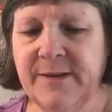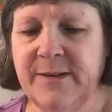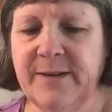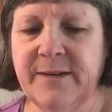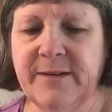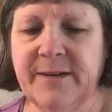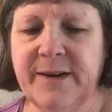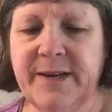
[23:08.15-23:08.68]

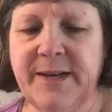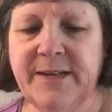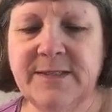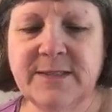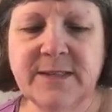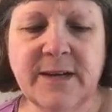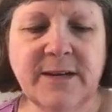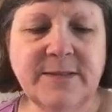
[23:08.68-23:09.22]
All right,
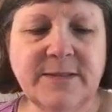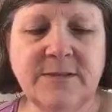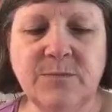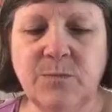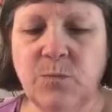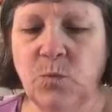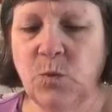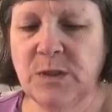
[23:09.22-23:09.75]
it's got
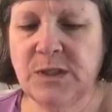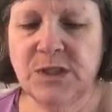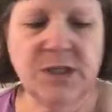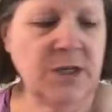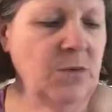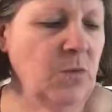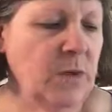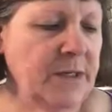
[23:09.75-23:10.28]
some one
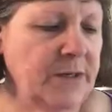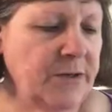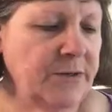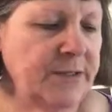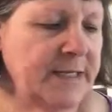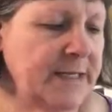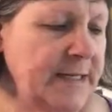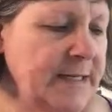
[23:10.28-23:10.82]
sheet
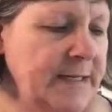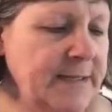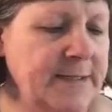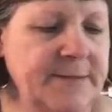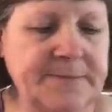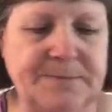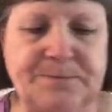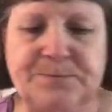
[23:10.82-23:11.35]
wonders in it.